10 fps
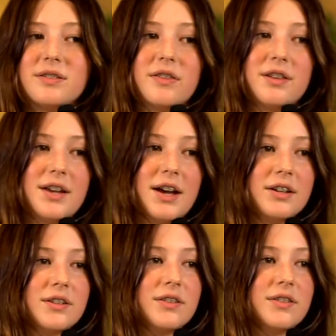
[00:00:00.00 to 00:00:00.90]
Then the
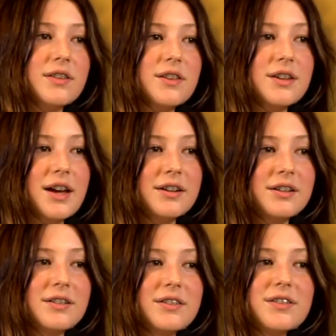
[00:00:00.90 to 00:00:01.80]
next, then the
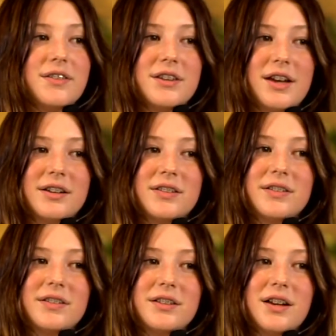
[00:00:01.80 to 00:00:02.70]
next, then the
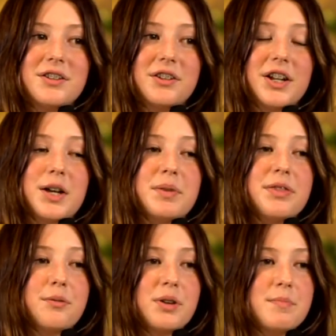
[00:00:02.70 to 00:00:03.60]
next, until it had
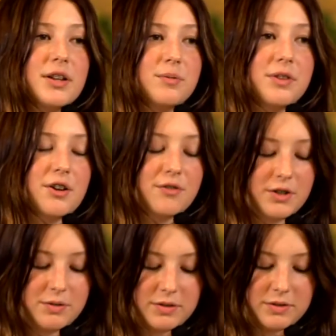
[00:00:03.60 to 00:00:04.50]
been three months without our
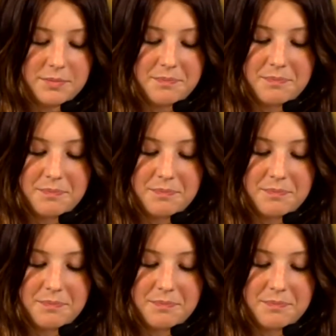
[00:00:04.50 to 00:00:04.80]
phones.